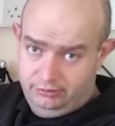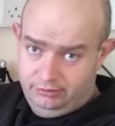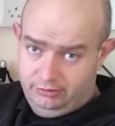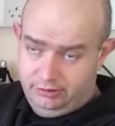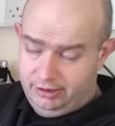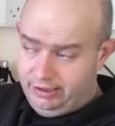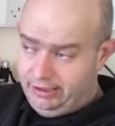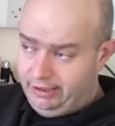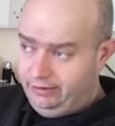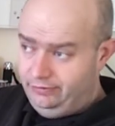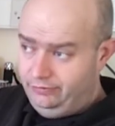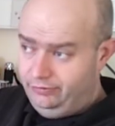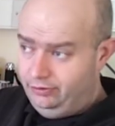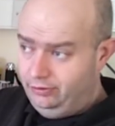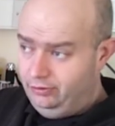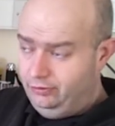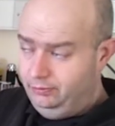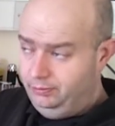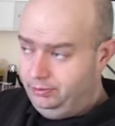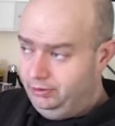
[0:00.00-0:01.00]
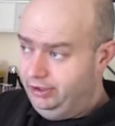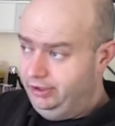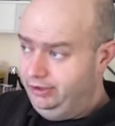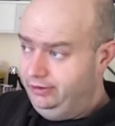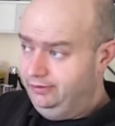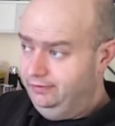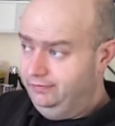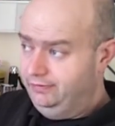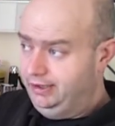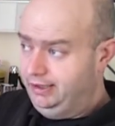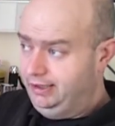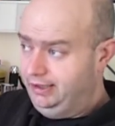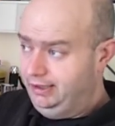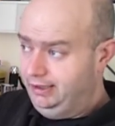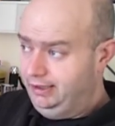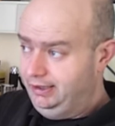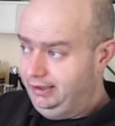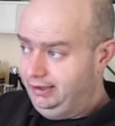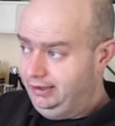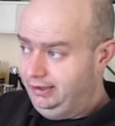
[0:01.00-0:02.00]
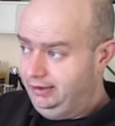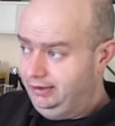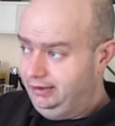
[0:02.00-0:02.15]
And the whole point of a